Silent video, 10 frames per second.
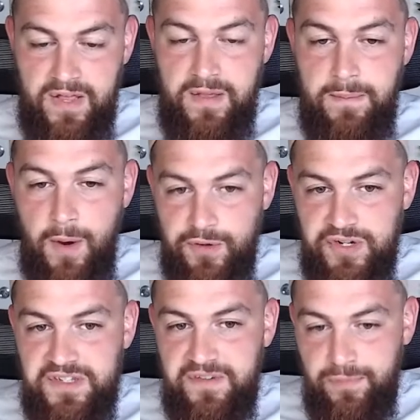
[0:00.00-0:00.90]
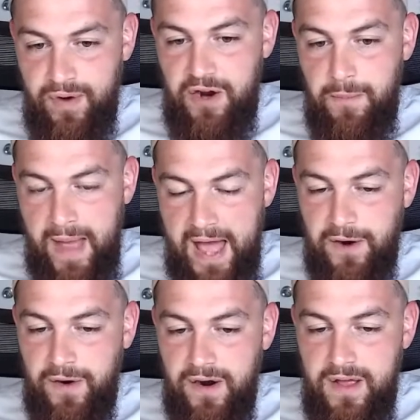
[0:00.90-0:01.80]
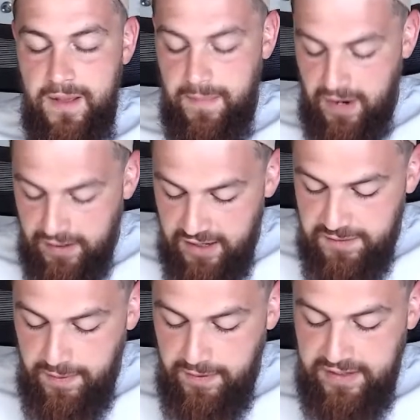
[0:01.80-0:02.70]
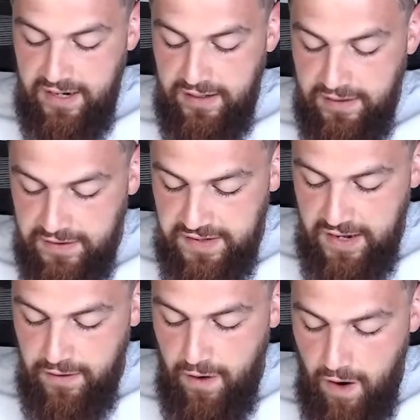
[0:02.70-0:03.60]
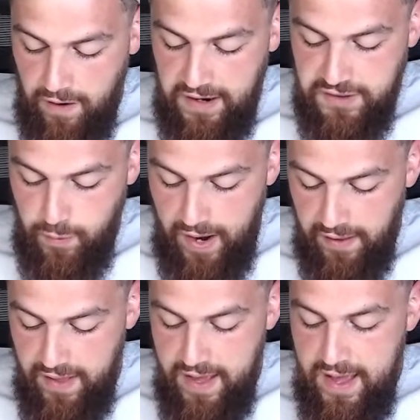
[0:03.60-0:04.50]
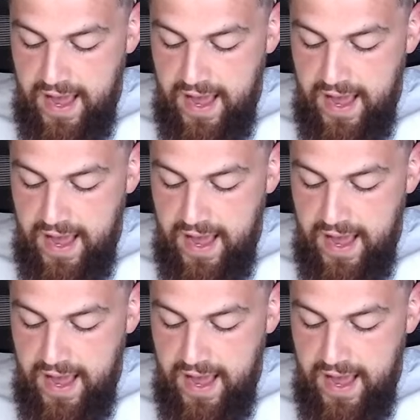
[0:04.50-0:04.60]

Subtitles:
The motions of prayer matter, but Allah subhanahu wa ta'ala looks at your heart as well.